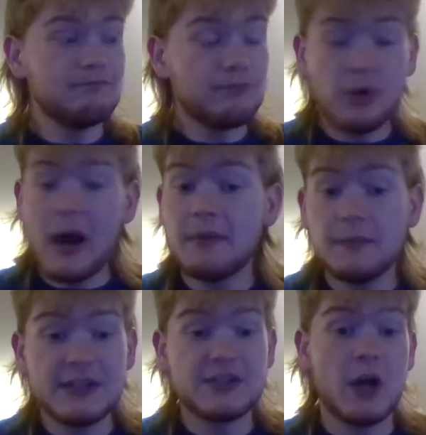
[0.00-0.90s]

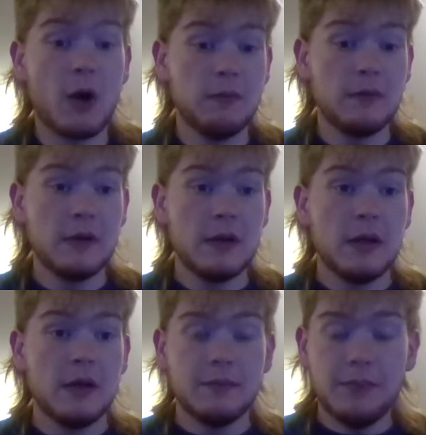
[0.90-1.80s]
Probably so.
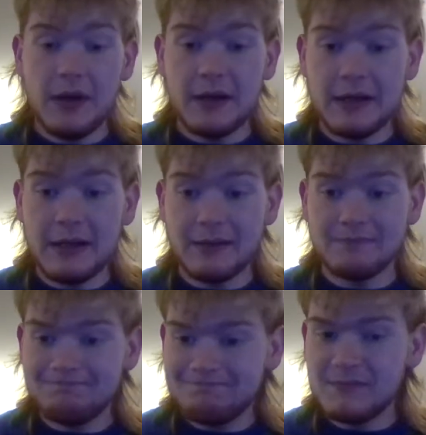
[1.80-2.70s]
But
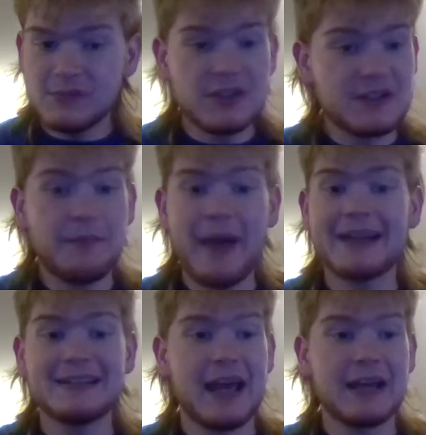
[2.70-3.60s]
just a
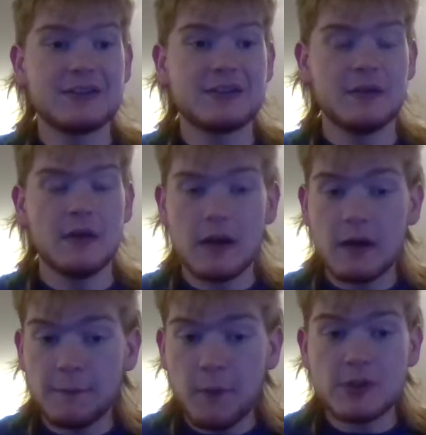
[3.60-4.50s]
bad case,
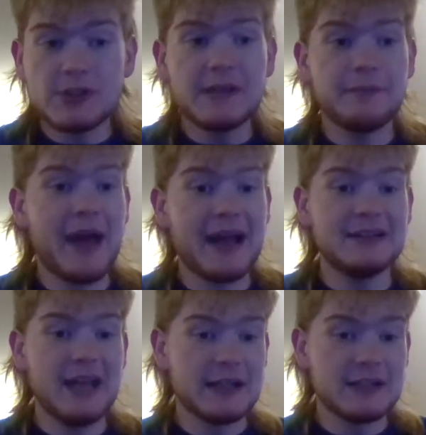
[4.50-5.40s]
an unfortunate
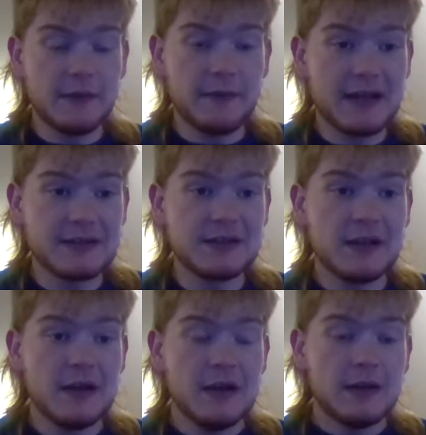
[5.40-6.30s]
bad case of
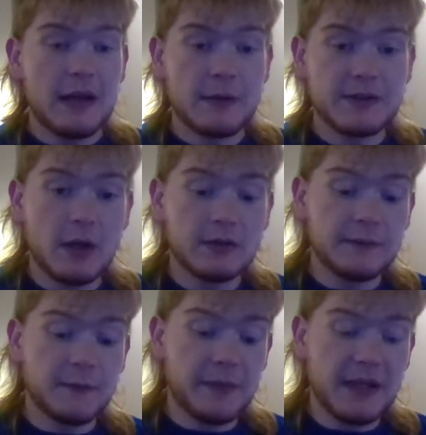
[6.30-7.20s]
events that
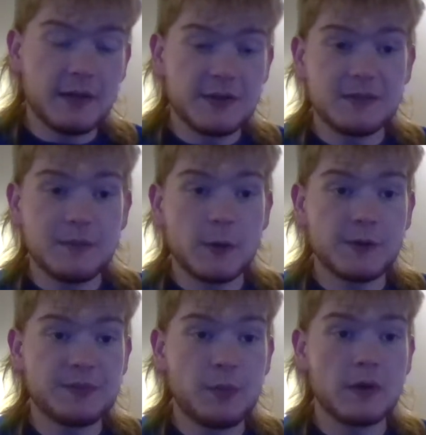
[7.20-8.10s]
resulted for Peterson
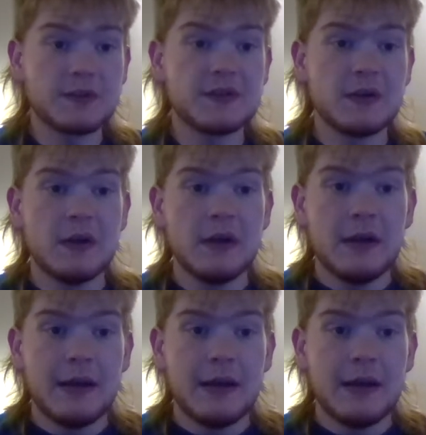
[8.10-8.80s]
Motorsports.